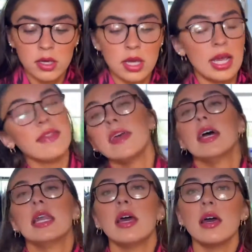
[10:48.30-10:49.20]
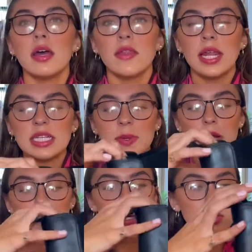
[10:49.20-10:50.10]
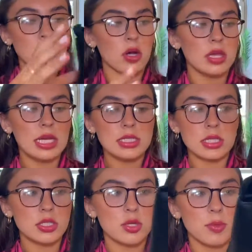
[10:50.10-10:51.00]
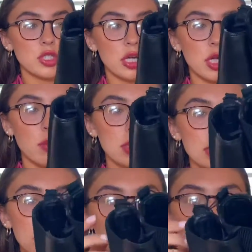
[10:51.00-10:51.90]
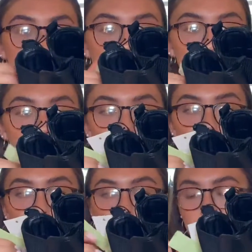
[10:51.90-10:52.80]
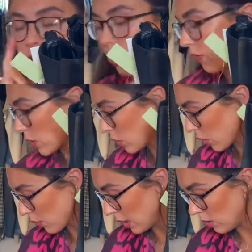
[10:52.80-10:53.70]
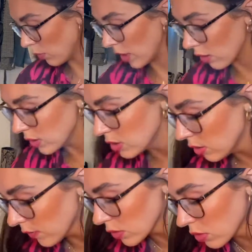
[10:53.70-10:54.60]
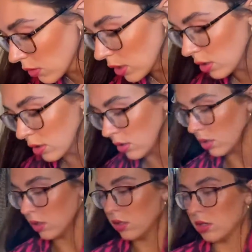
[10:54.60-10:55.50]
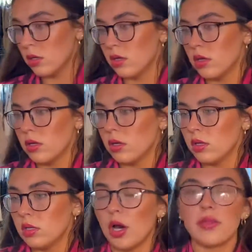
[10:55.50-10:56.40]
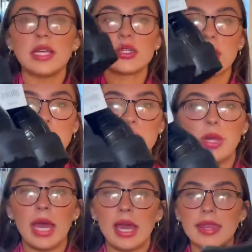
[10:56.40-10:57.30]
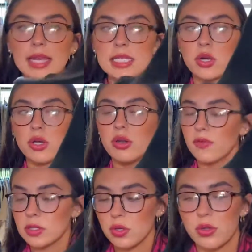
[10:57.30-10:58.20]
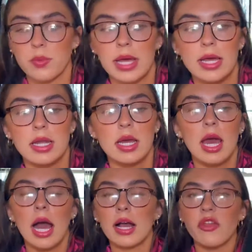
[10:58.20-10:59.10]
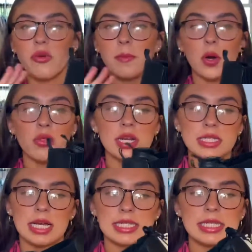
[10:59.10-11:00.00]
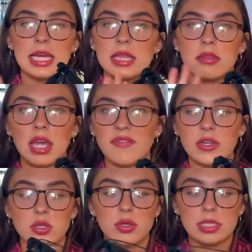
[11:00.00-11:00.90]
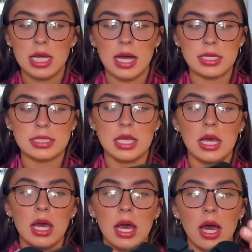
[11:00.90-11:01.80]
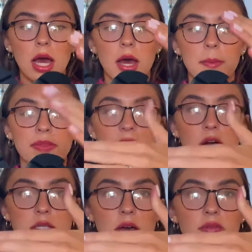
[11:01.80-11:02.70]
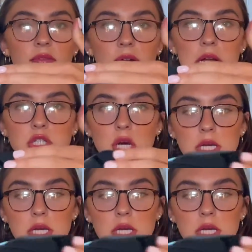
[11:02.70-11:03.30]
And then the next pair of boots are these super chunky ones. They're also from Universal Thread. Wait, are these Universal Thread? No, these are A New Day and these are Universal Thread. I got them both in a size 10. They fit true to size. Um, they also have a very chunky